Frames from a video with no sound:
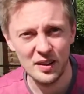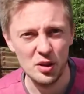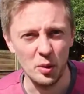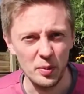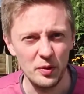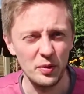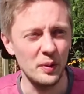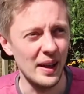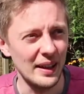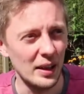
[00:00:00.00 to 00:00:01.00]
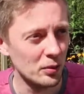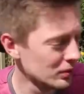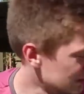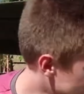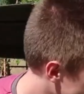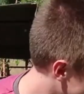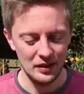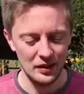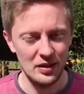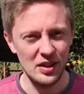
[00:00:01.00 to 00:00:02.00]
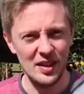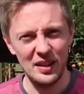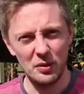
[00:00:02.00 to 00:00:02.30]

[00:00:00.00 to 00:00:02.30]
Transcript: stop you from getting ill. Just a